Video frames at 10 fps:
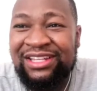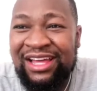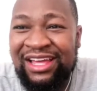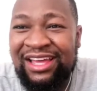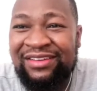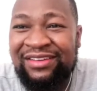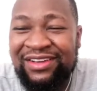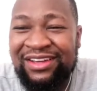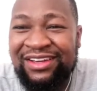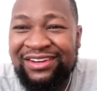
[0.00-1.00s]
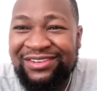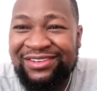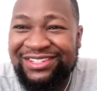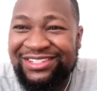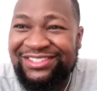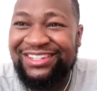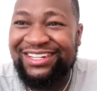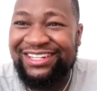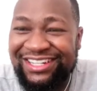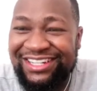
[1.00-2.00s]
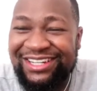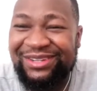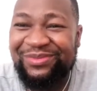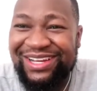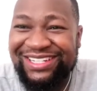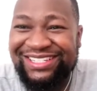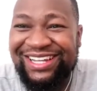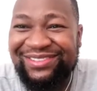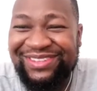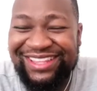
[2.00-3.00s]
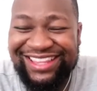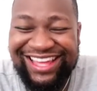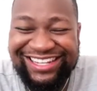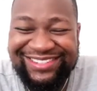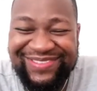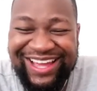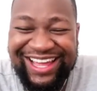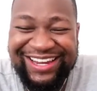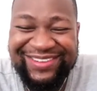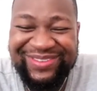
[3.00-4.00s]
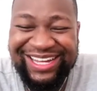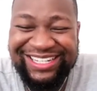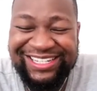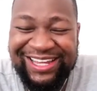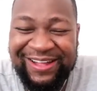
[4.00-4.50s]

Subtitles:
I have restricted myself in that manner, but